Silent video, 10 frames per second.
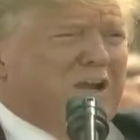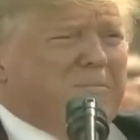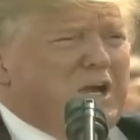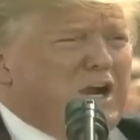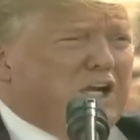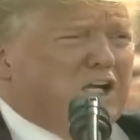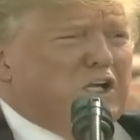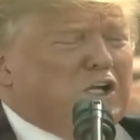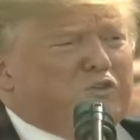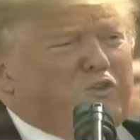and America
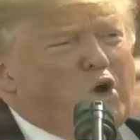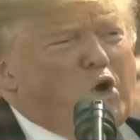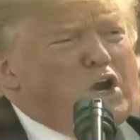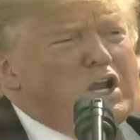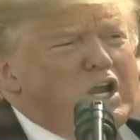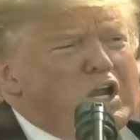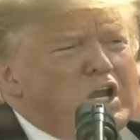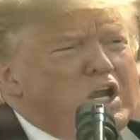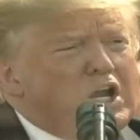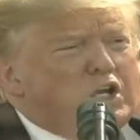looks forward
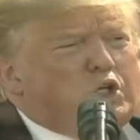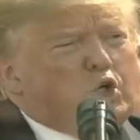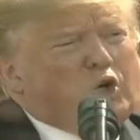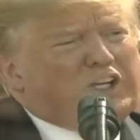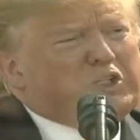to